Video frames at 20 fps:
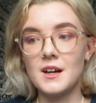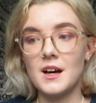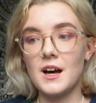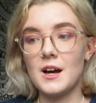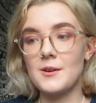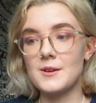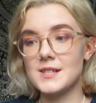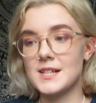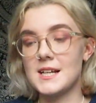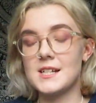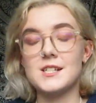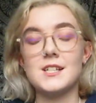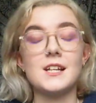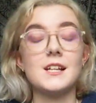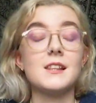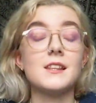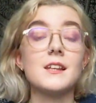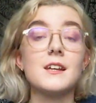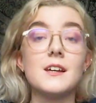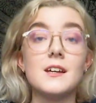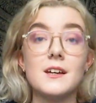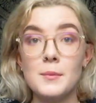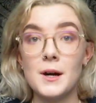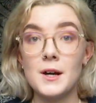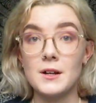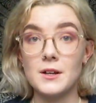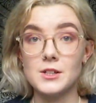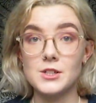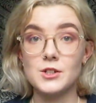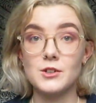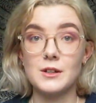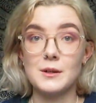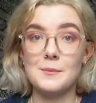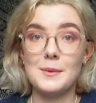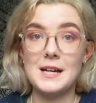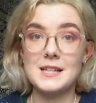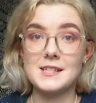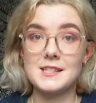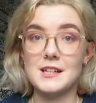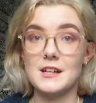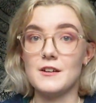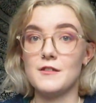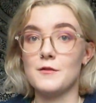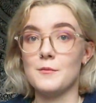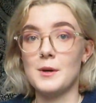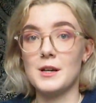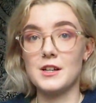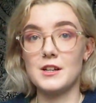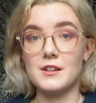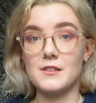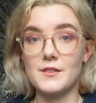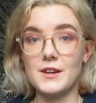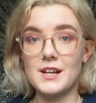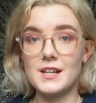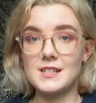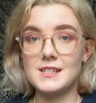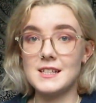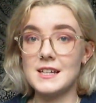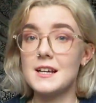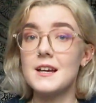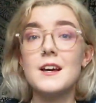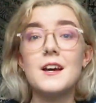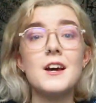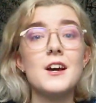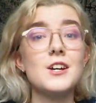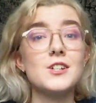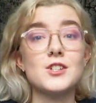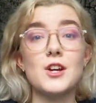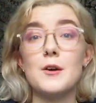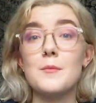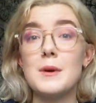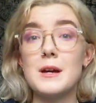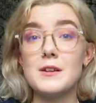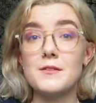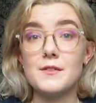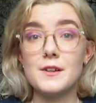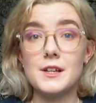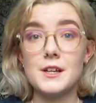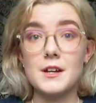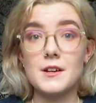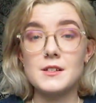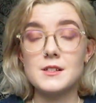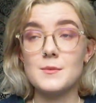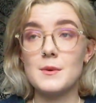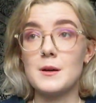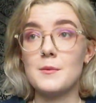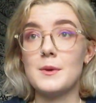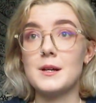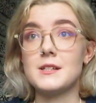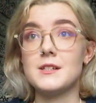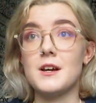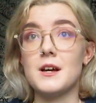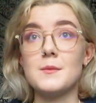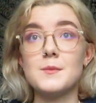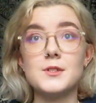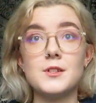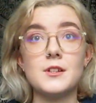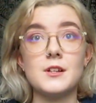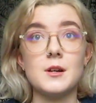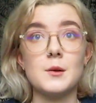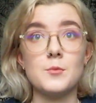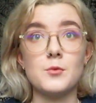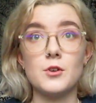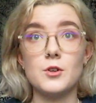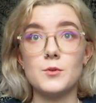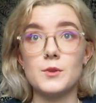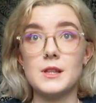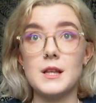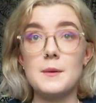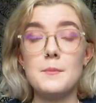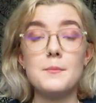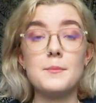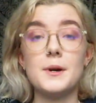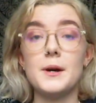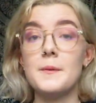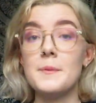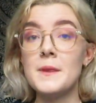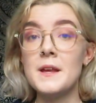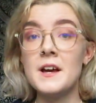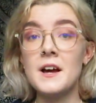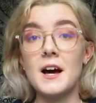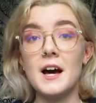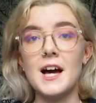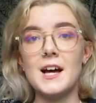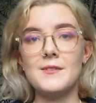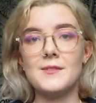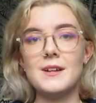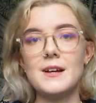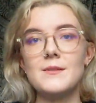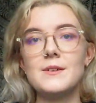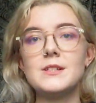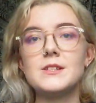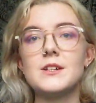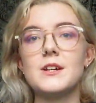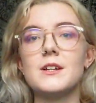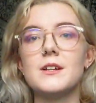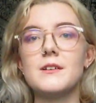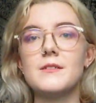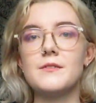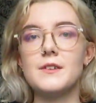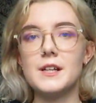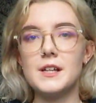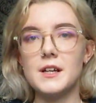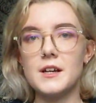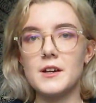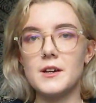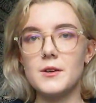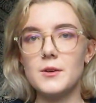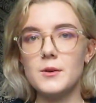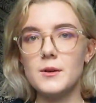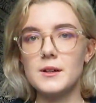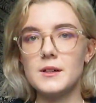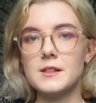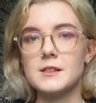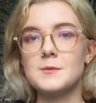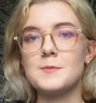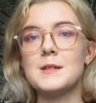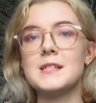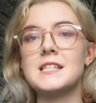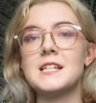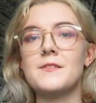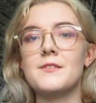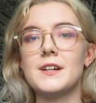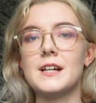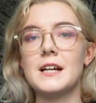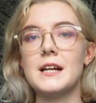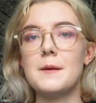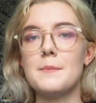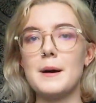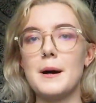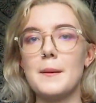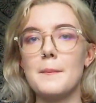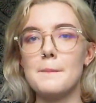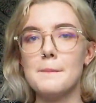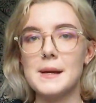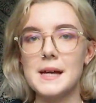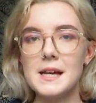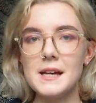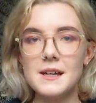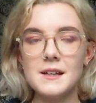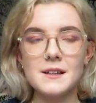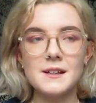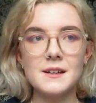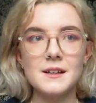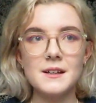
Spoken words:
I was actually the biological ambassador for my university, so I made videos about my time studying abroad with them, but I've never done a video specifically about me